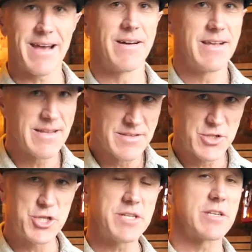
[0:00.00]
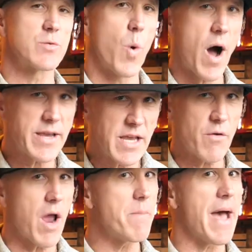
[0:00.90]
Now, this is Jesus walking
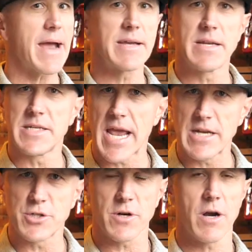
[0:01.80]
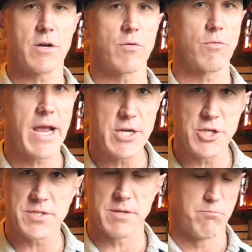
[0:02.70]
right back into danger, our
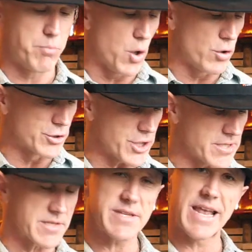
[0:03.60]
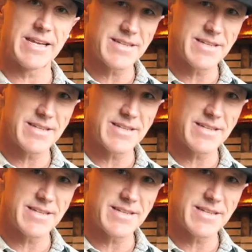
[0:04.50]
courageous and bold Jesus. And